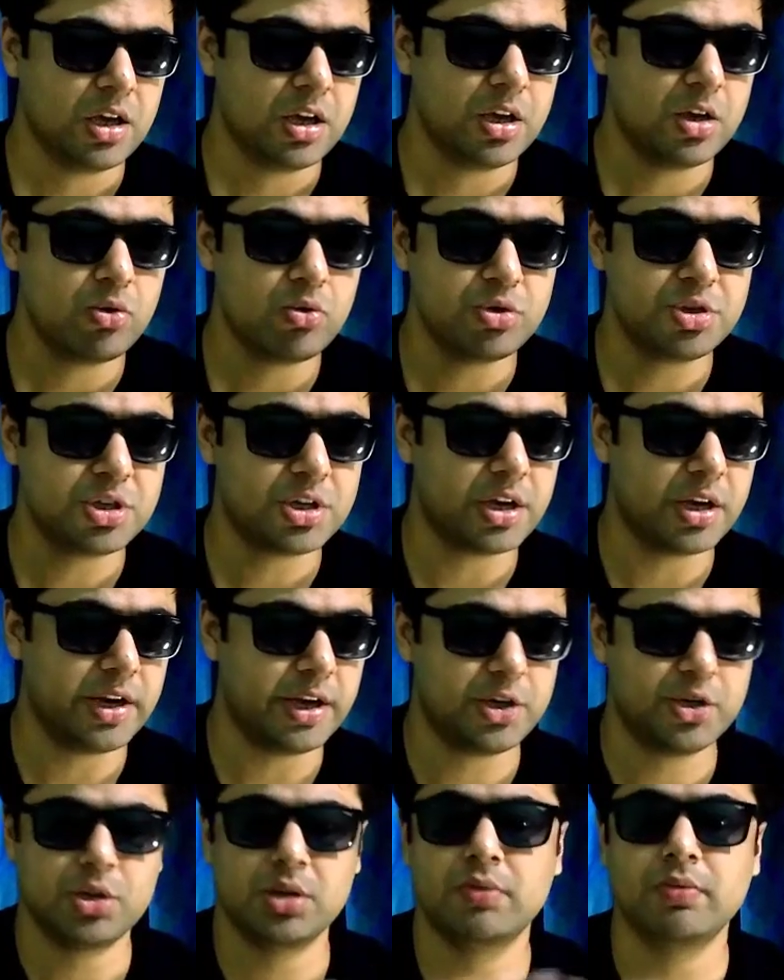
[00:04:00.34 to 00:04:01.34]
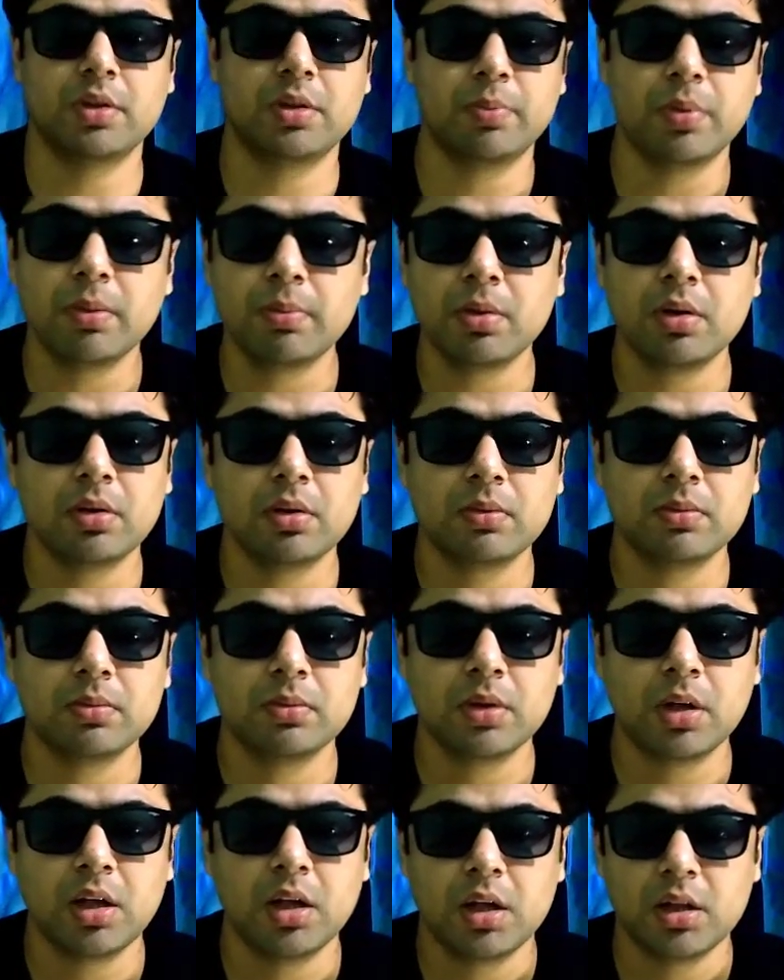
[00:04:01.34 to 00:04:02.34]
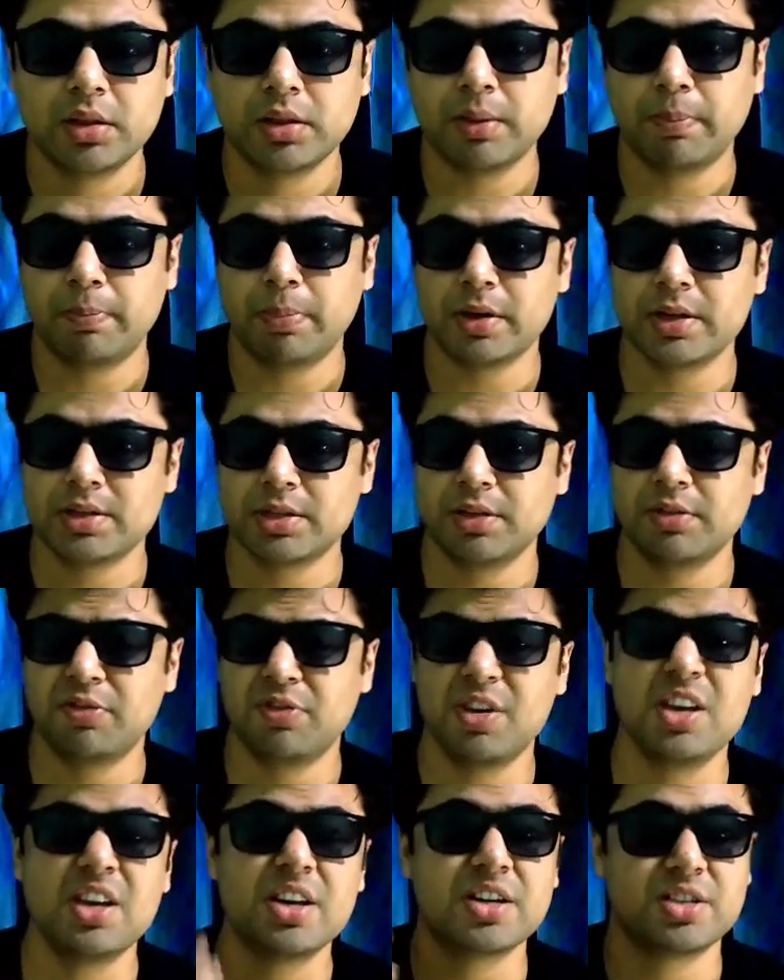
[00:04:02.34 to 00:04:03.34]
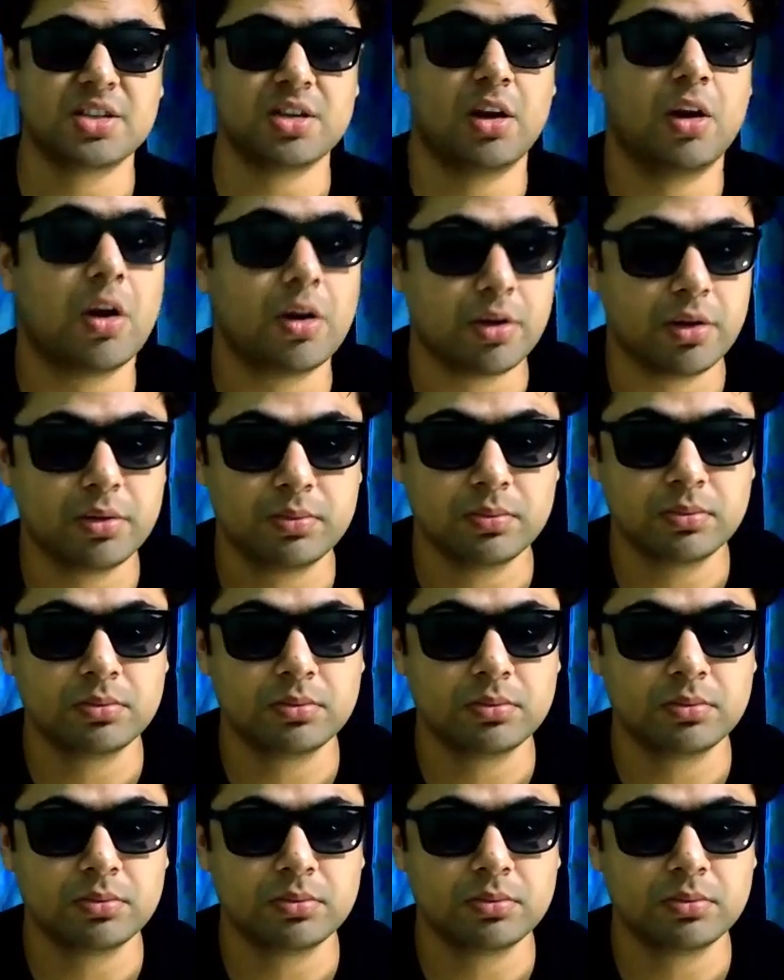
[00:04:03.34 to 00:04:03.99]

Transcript: huge connection with people. The person fears a lot.